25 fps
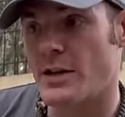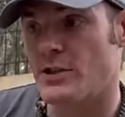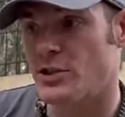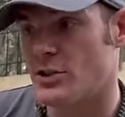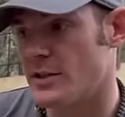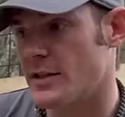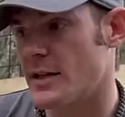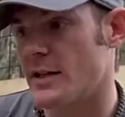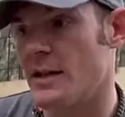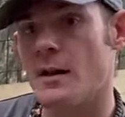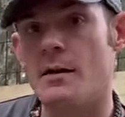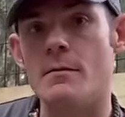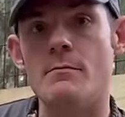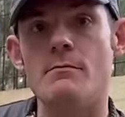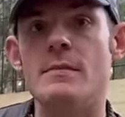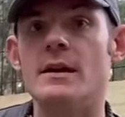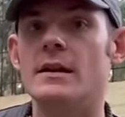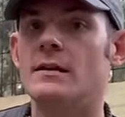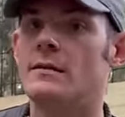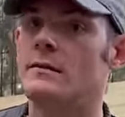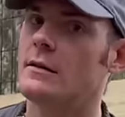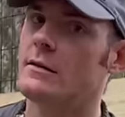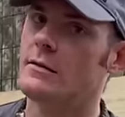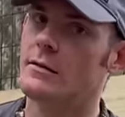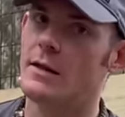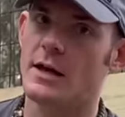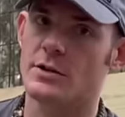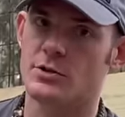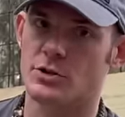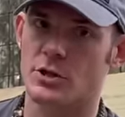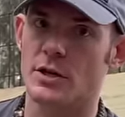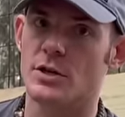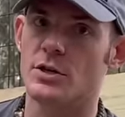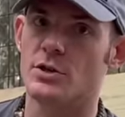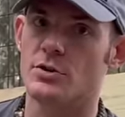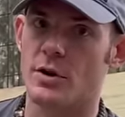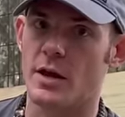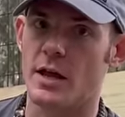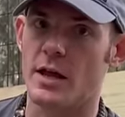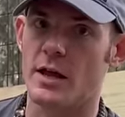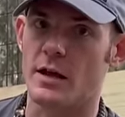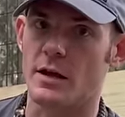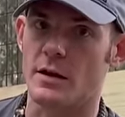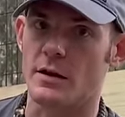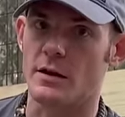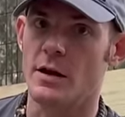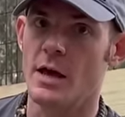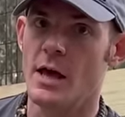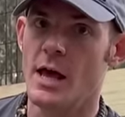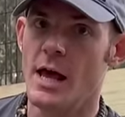she's gonna immediately latch onto your
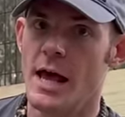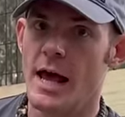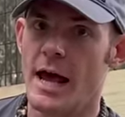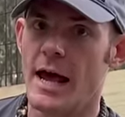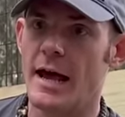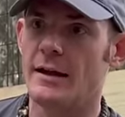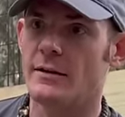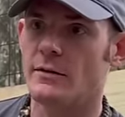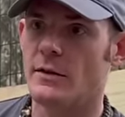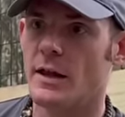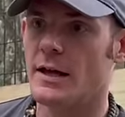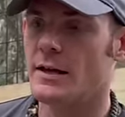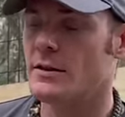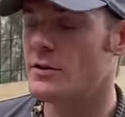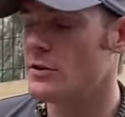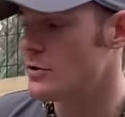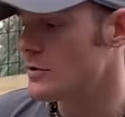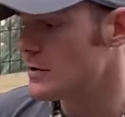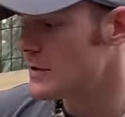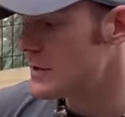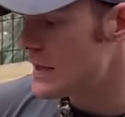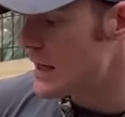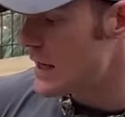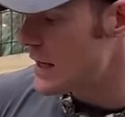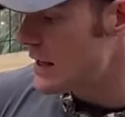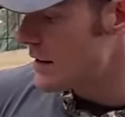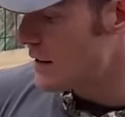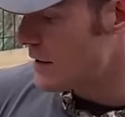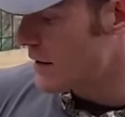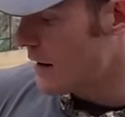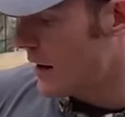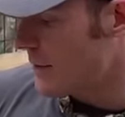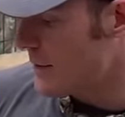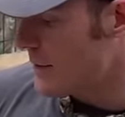hand. And like their teeth, I